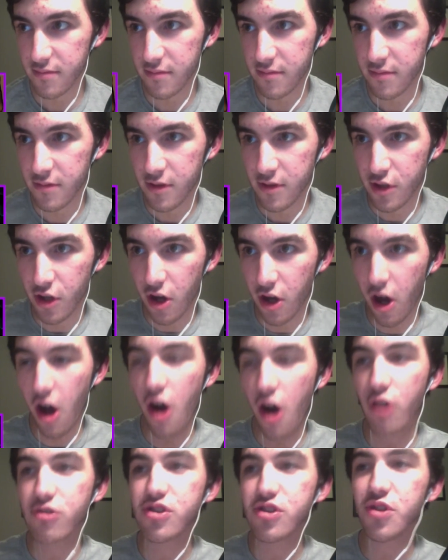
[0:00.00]
Then
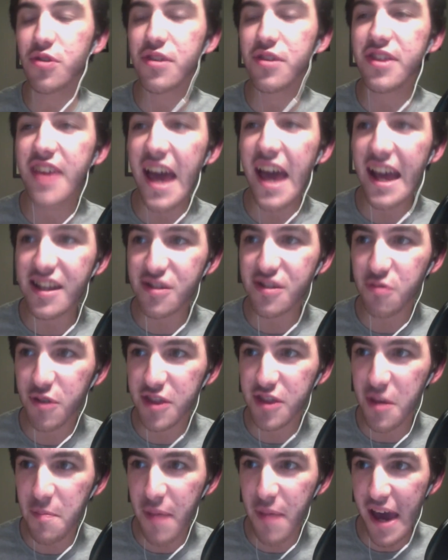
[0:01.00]
oh, so that's
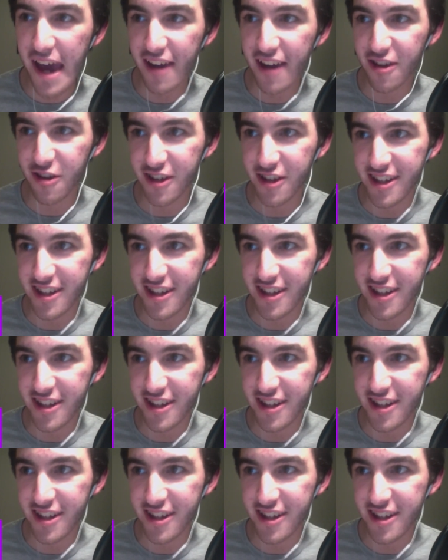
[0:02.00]
what the battle is.